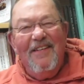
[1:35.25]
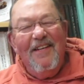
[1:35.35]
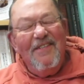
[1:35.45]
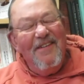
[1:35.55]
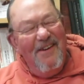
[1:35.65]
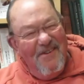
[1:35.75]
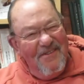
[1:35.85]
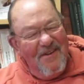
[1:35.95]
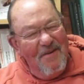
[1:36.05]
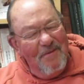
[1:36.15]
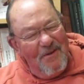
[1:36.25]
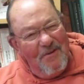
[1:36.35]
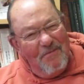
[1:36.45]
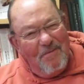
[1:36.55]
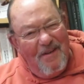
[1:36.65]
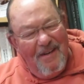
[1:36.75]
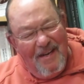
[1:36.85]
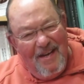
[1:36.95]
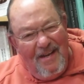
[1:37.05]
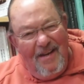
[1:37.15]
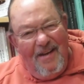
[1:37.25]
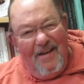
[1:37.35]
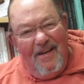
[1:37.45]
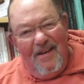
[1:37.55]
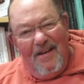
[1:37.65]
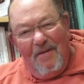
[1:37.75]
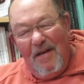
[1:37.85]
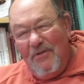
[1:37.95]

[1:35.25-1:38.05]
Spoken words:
That's a long time ago, but I